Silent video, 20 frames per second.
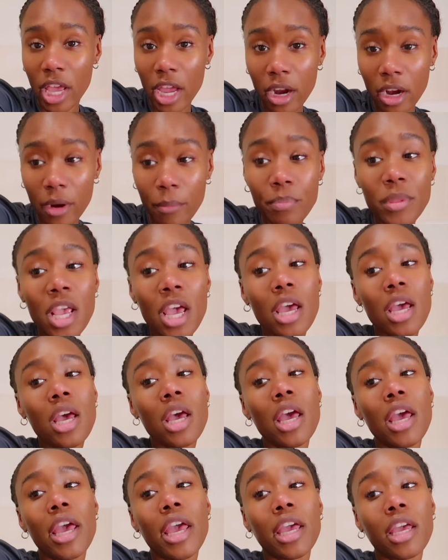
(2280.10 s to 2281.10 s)
there.
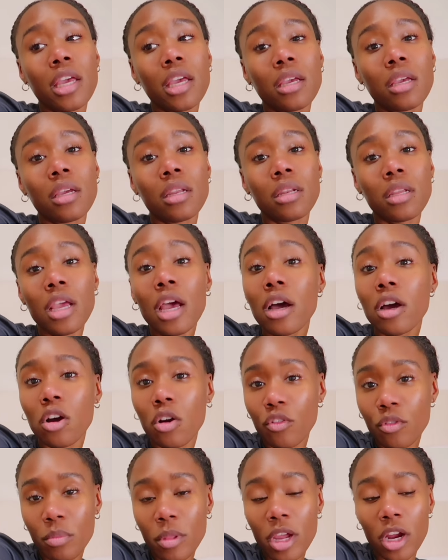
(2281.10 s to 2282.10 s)
And yeah,
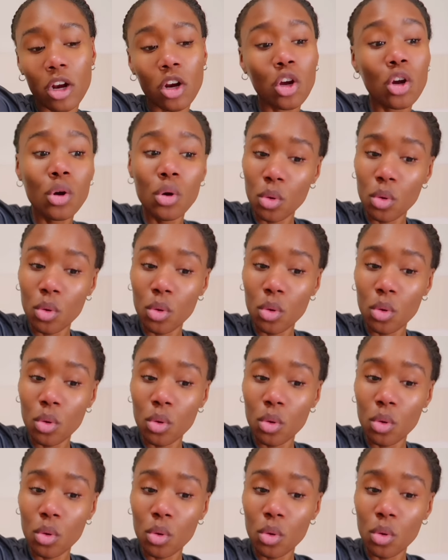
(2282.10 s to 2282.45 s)
go from there.